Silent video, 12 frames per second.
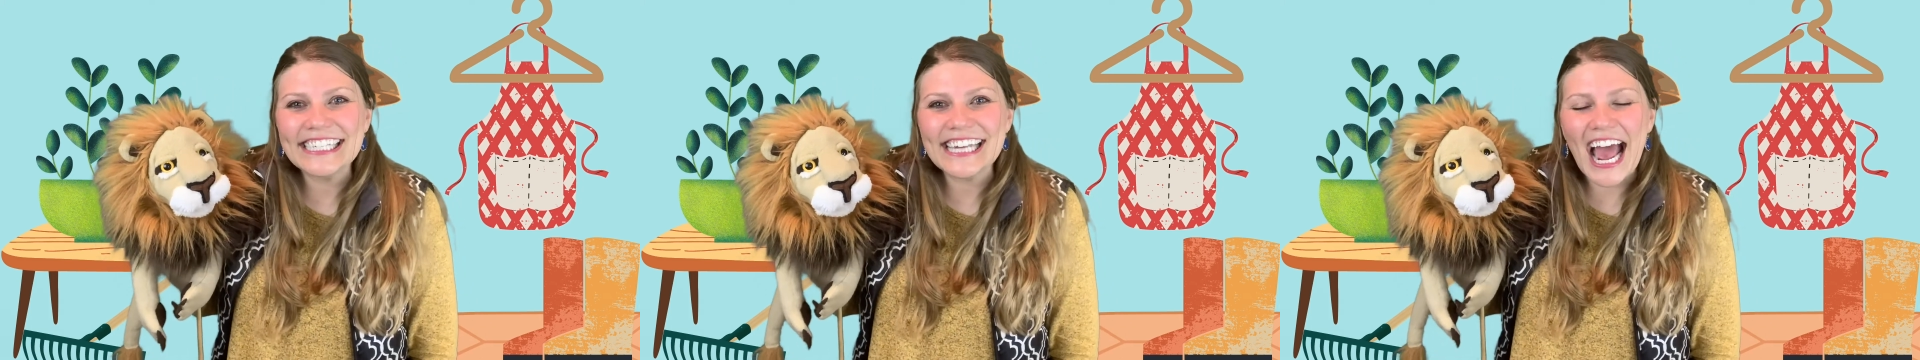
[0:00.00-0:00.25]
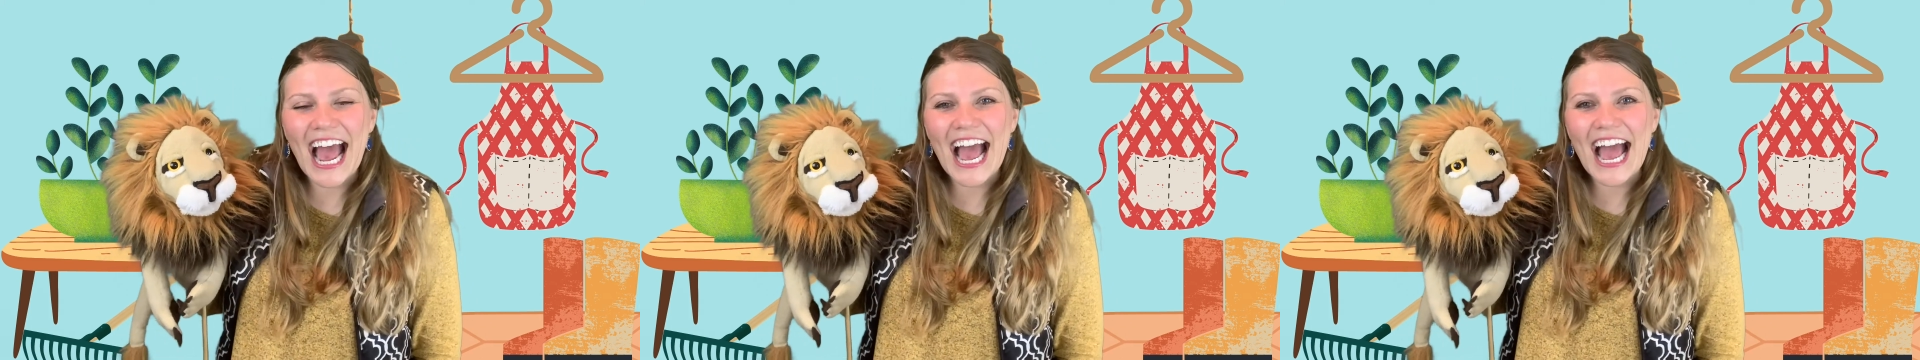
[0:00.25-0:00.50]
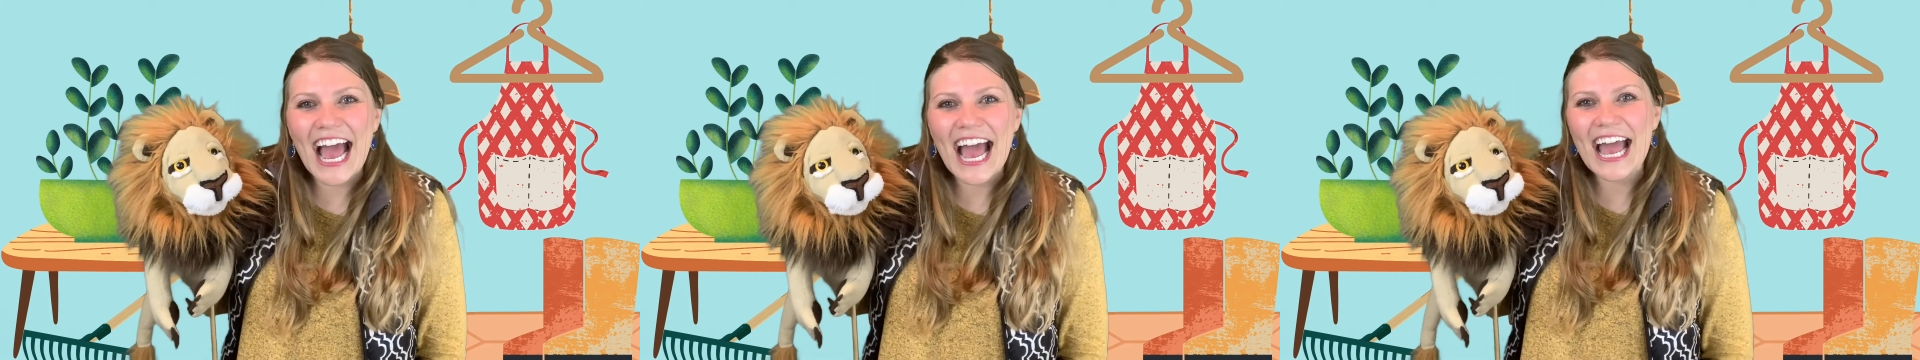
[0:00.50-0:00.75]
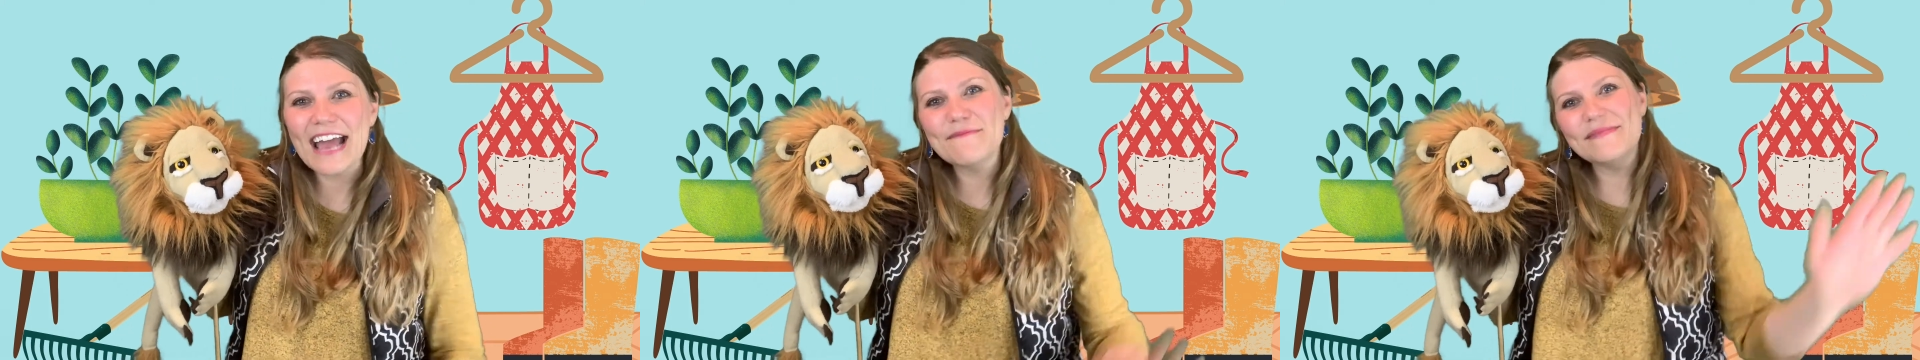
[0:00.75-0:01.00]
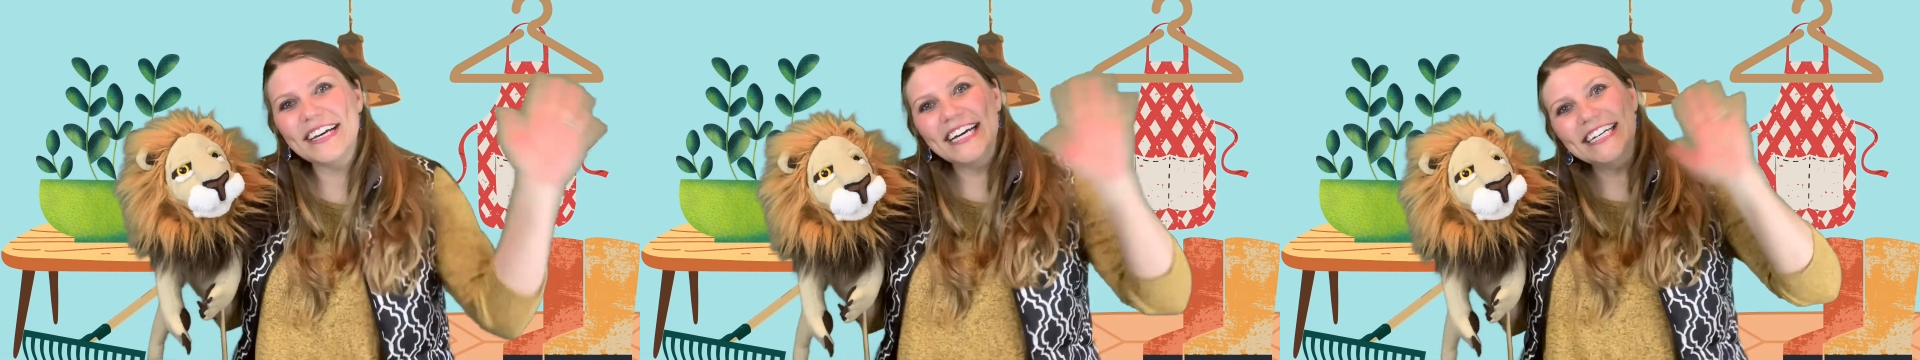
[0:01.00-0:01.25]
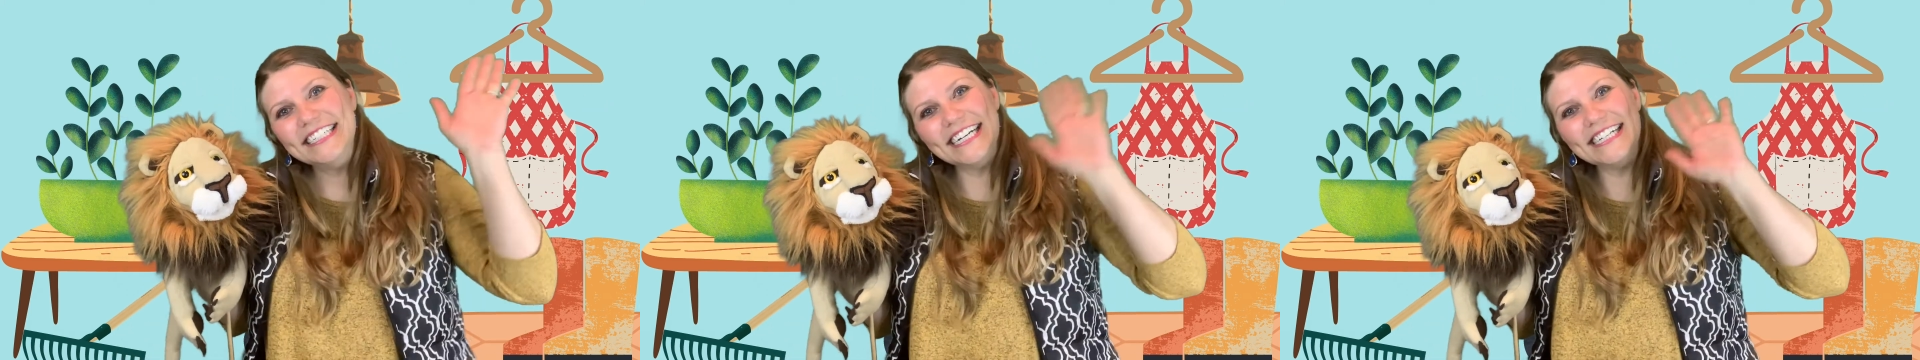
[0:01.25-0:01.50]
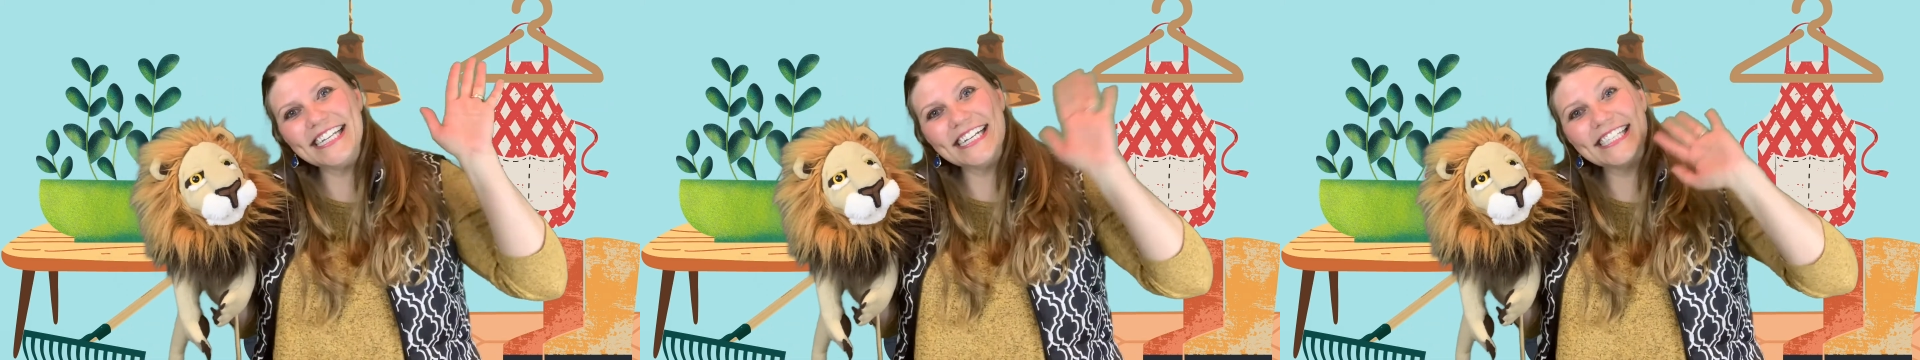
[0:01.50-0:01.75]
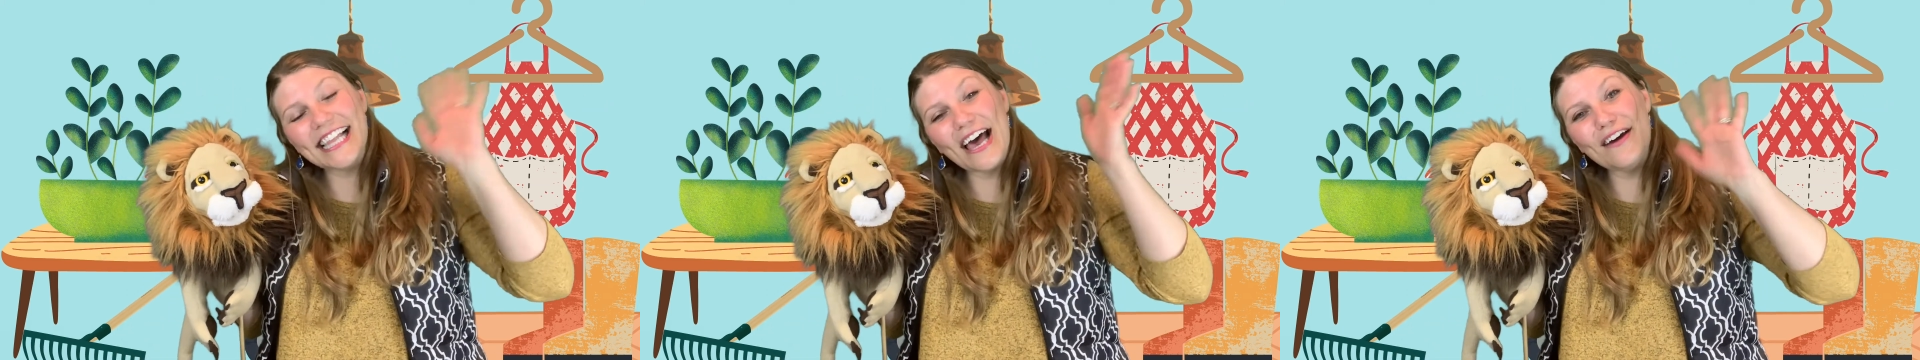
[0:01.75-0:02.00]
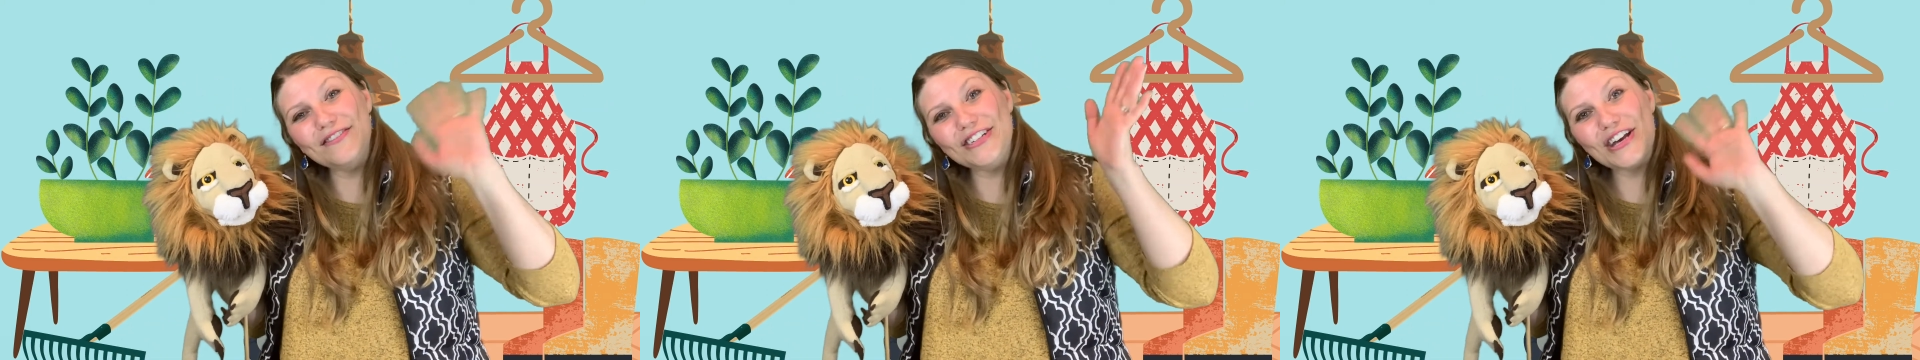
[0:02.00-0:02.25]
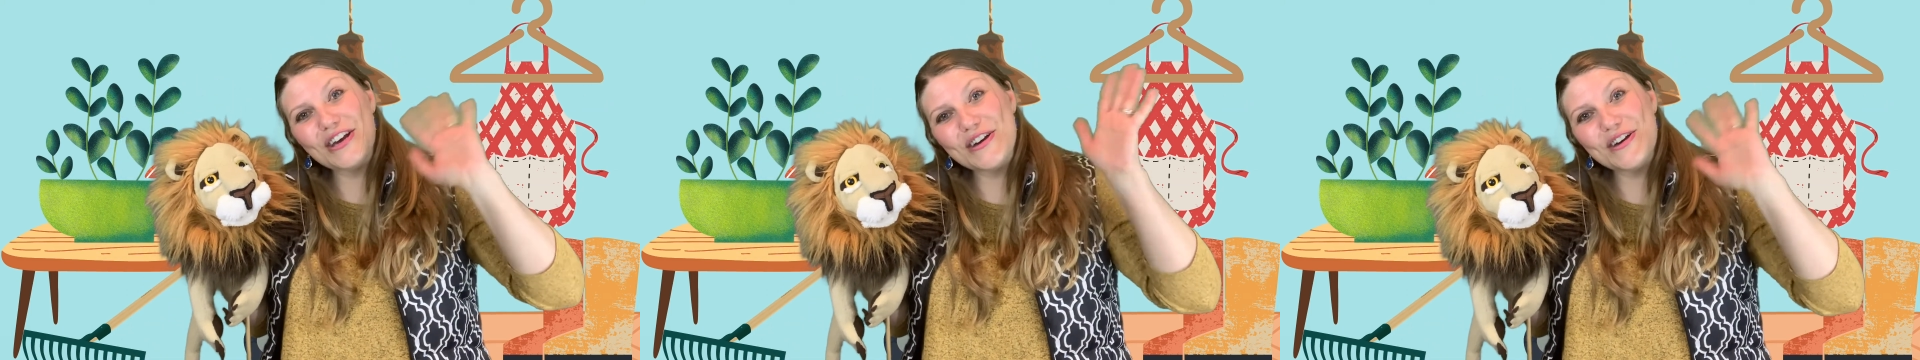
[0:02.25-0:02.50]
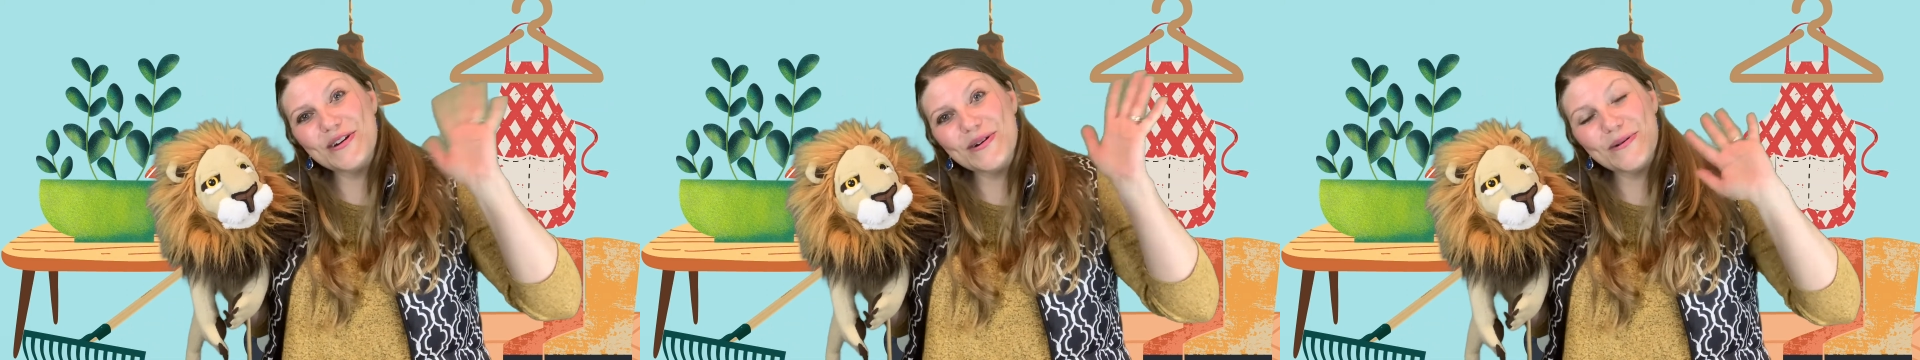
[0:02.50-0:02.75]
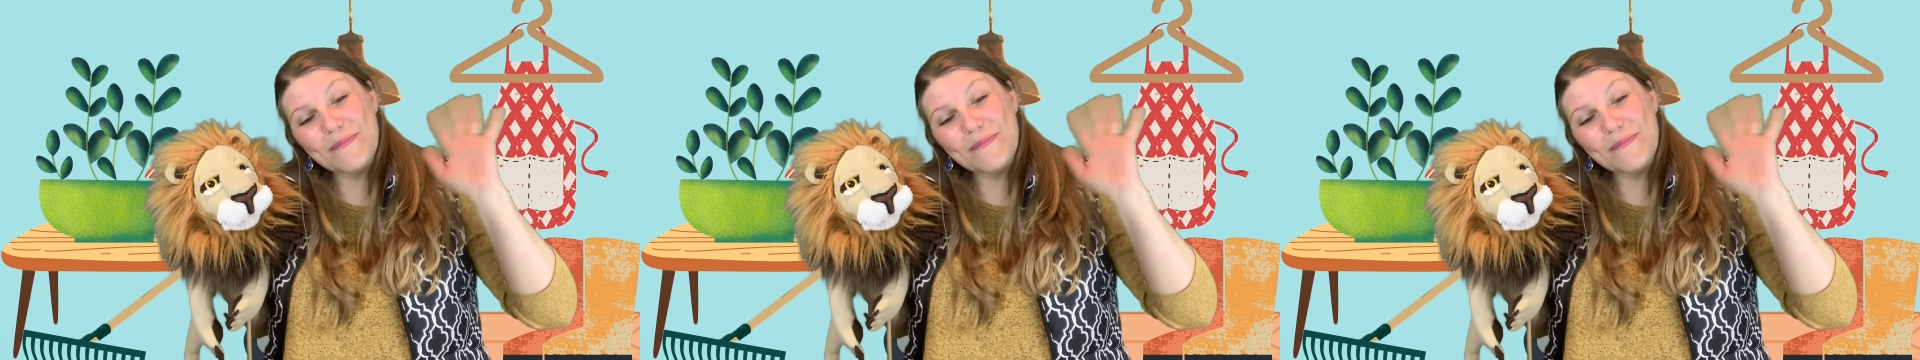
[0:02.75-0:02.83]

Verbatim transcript: time. Jesus loves you.